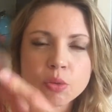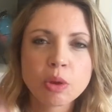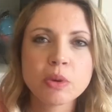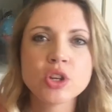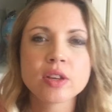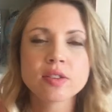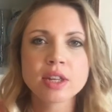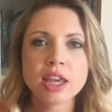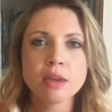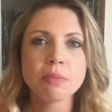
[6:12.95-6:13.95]
we would just
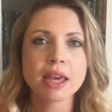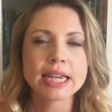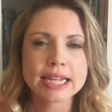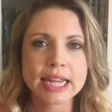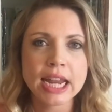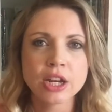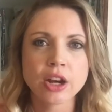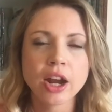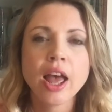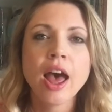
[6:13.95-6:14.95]
keep a container